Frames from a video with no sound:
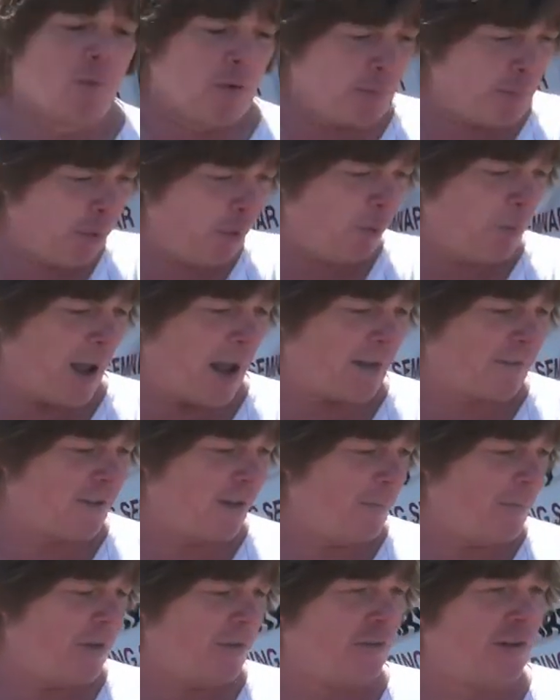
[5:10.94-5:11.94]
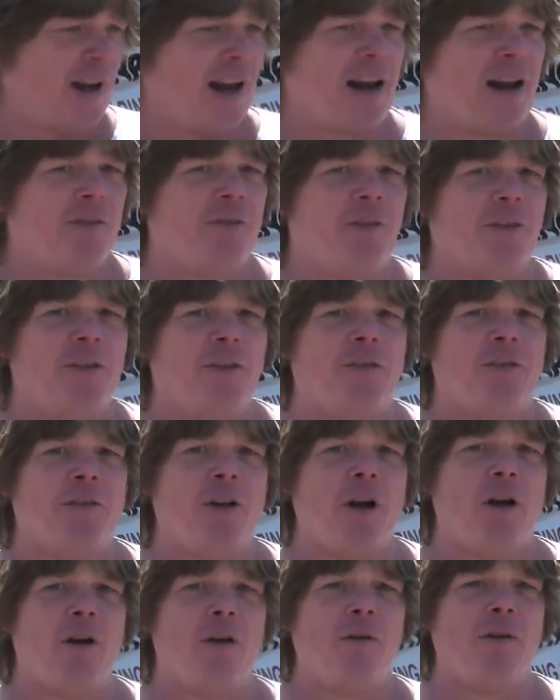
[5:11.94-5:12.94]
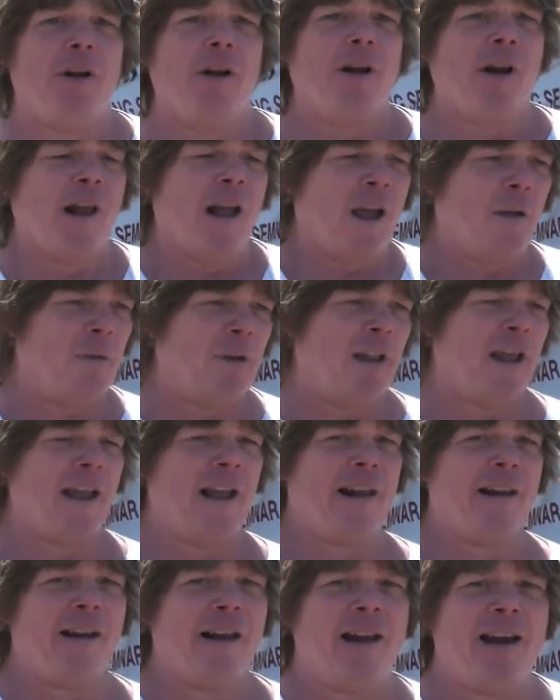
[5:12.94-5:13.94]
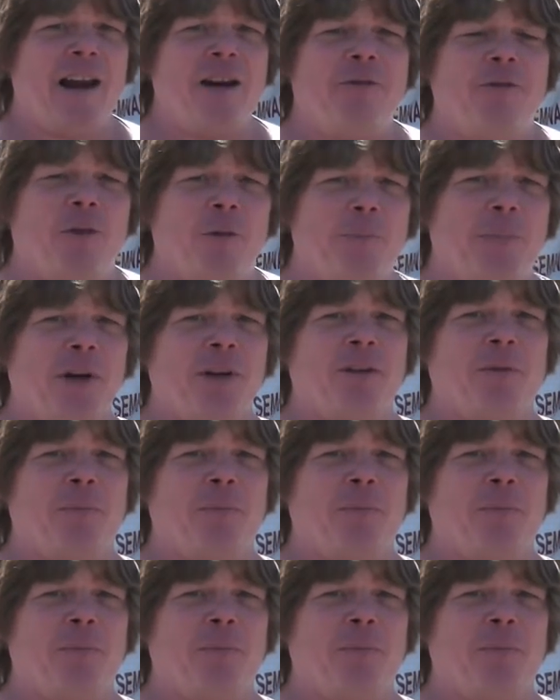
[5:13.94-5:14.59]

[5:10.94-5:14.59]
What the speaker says: We pull back some of the sand from the stone, and we lay an 8-foot piece